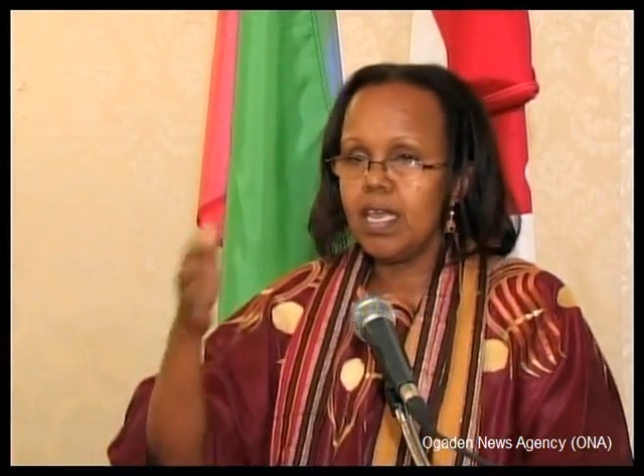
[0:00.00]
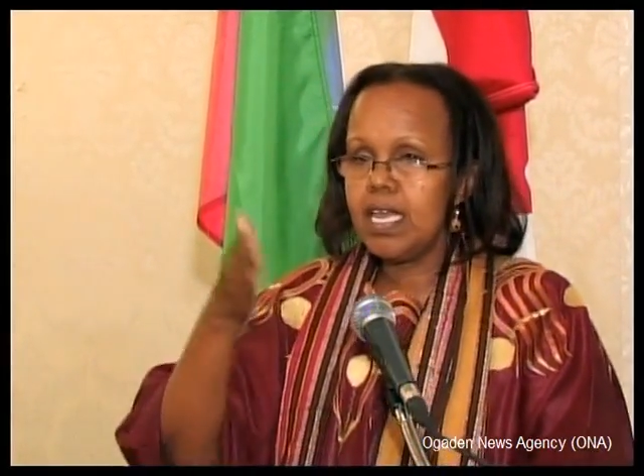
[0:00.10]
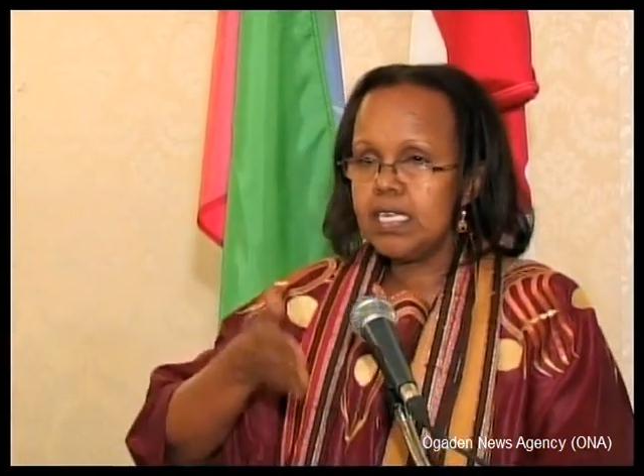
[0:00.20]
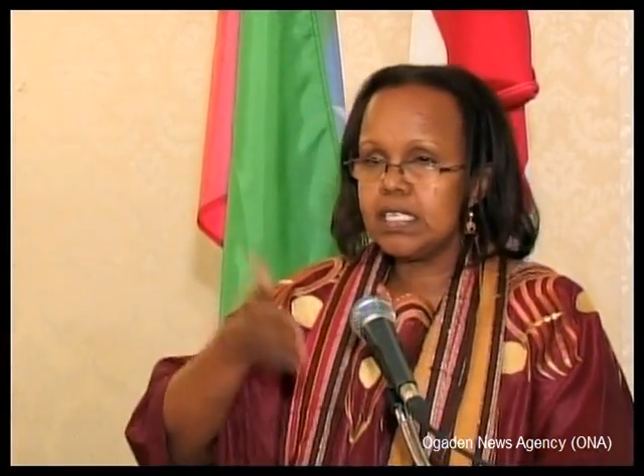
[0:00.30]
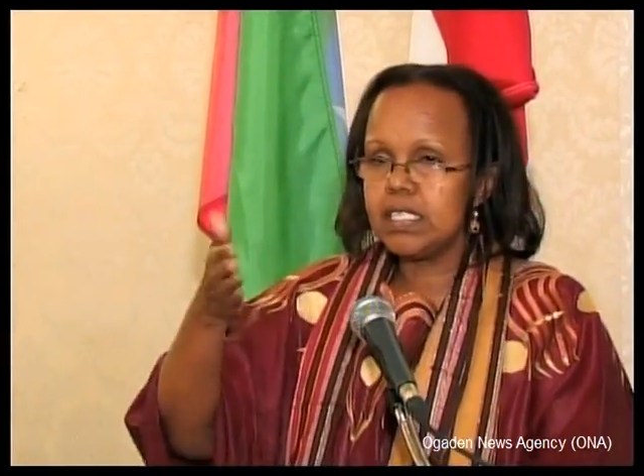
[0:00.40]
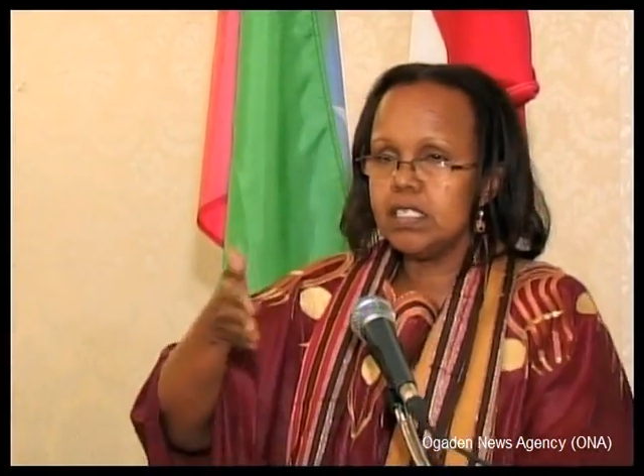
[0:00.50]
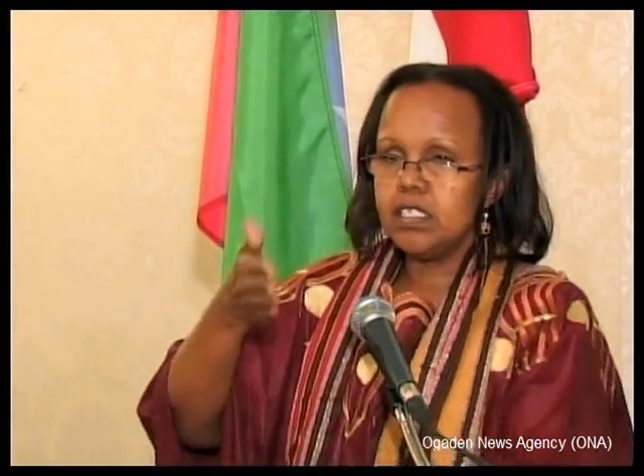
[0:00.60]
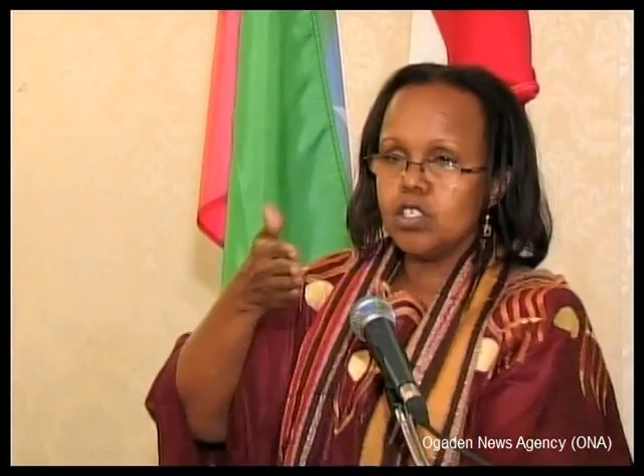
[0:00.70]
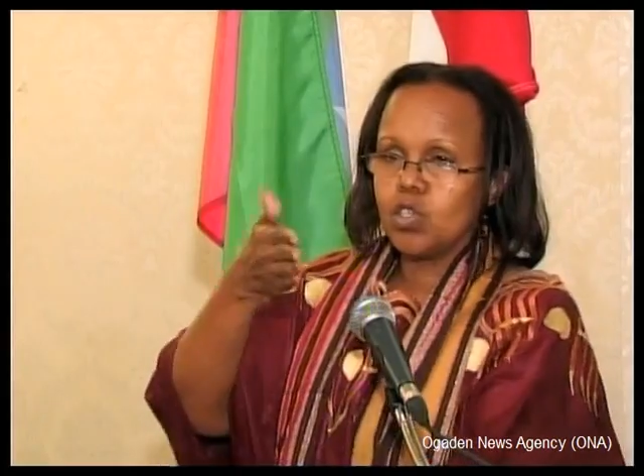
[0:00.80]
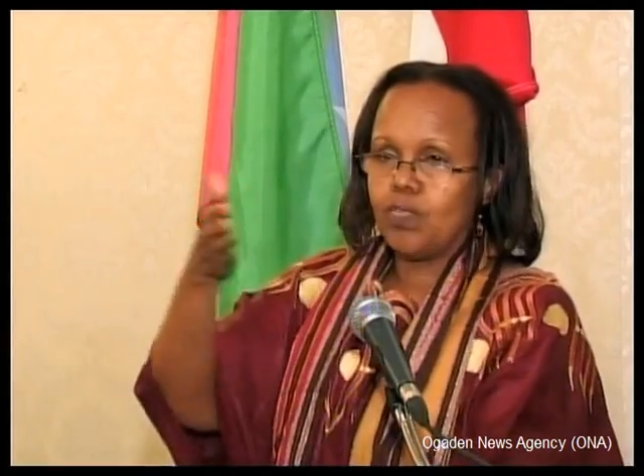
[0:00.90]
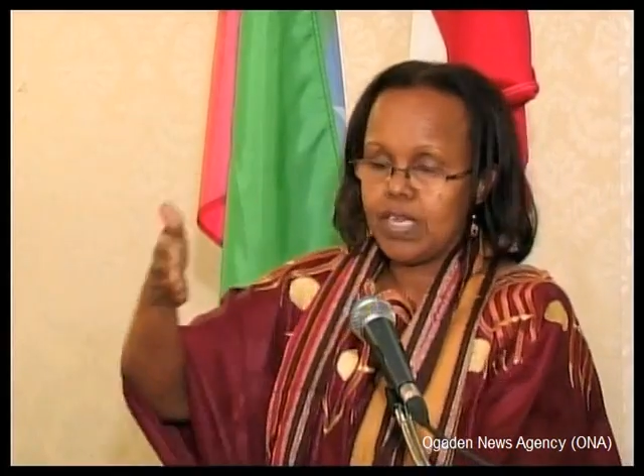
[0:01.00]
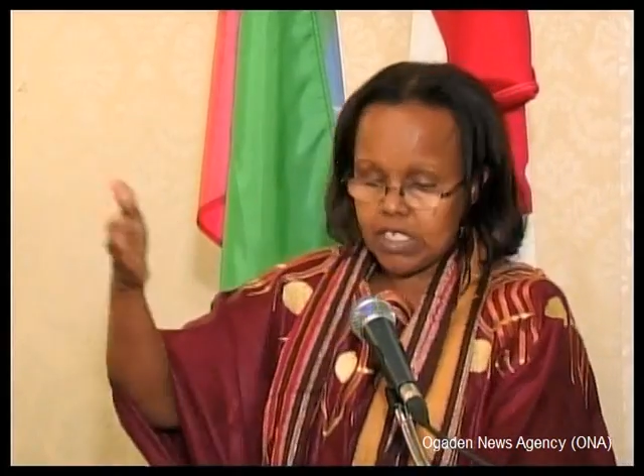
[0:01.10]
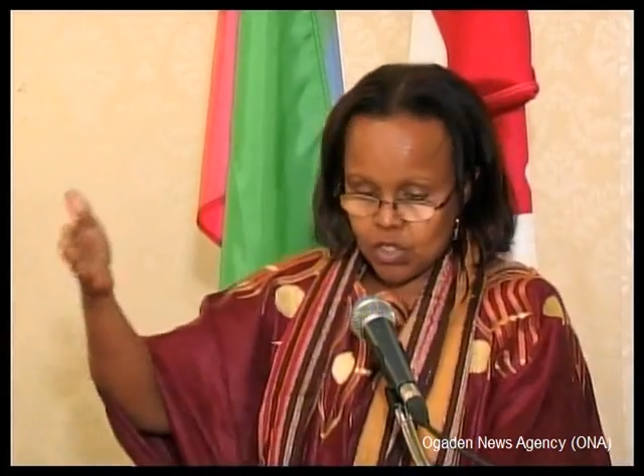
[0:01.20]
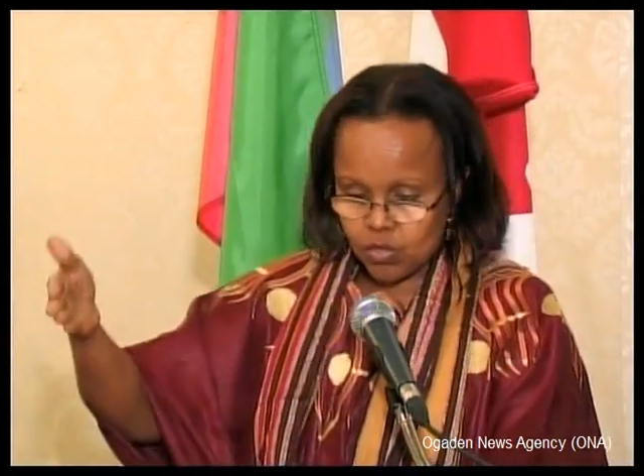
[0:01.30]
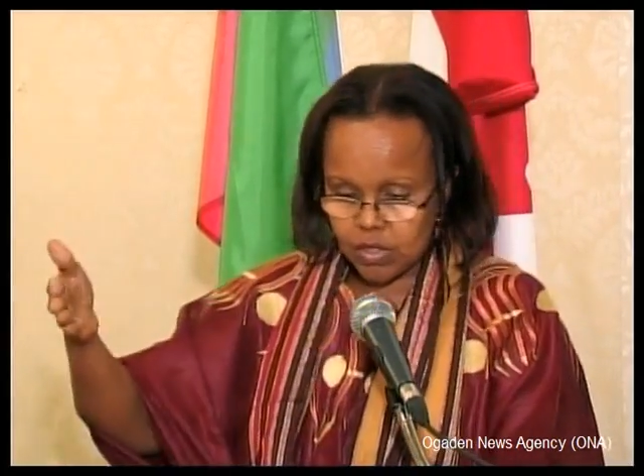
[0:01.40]
instances of
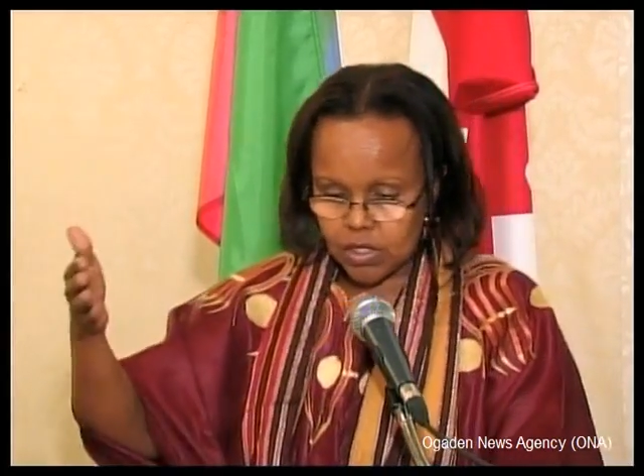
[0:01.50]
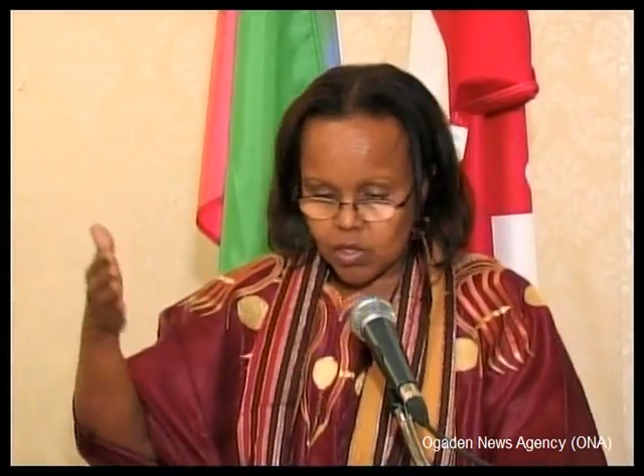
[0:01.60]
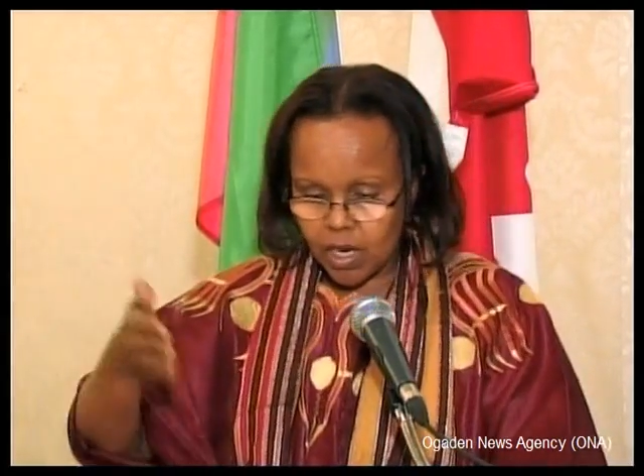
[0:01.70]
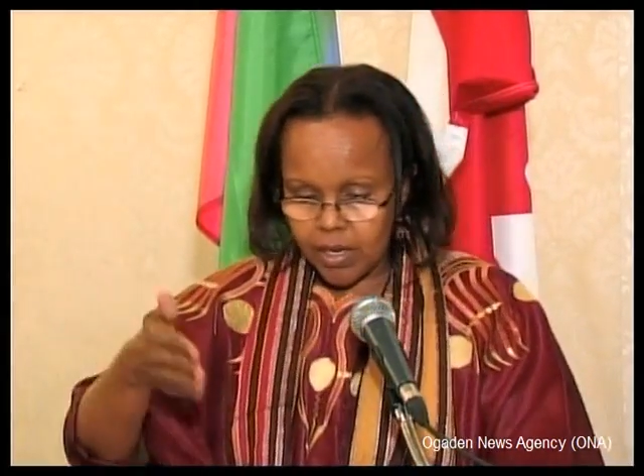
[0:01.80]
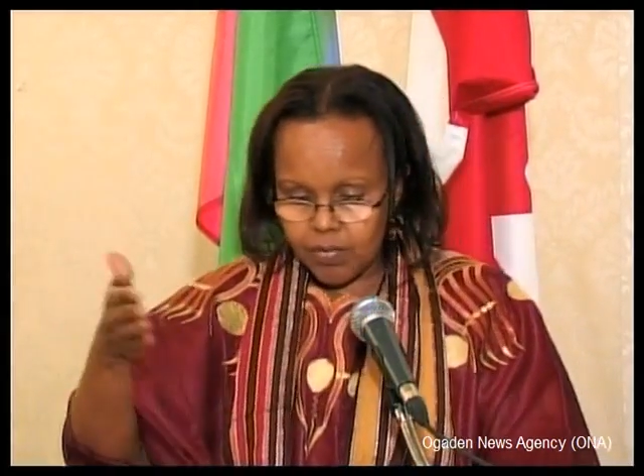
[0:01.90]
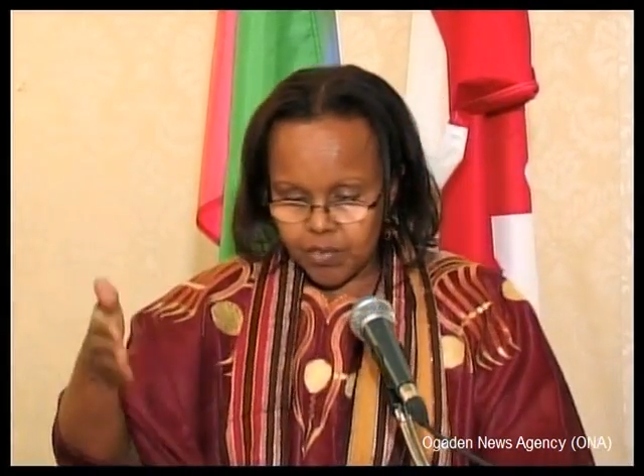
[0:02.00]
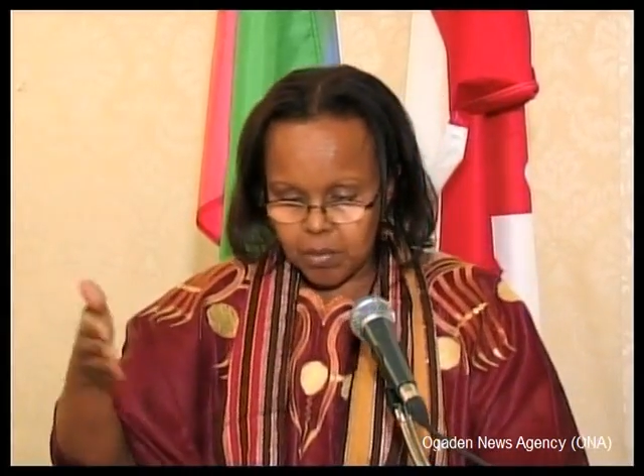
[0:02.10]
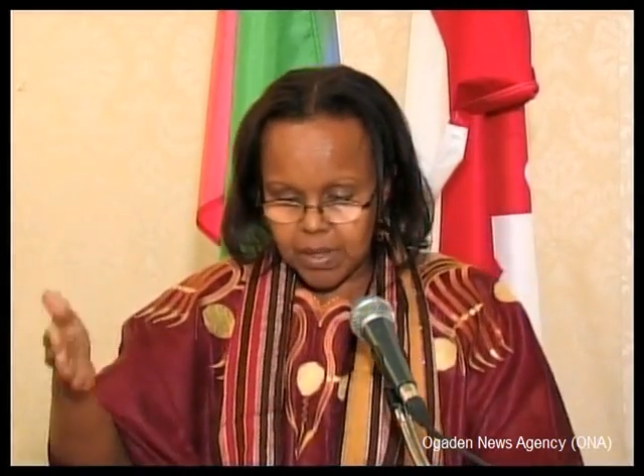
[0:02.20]
history starting from